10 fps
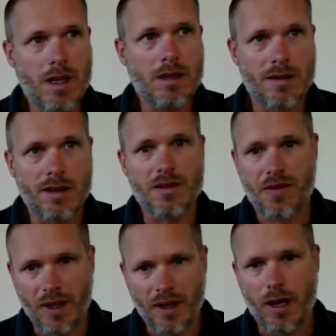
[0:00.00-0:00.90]

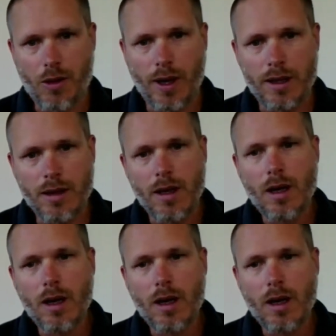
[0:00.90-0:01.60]
is very accurate,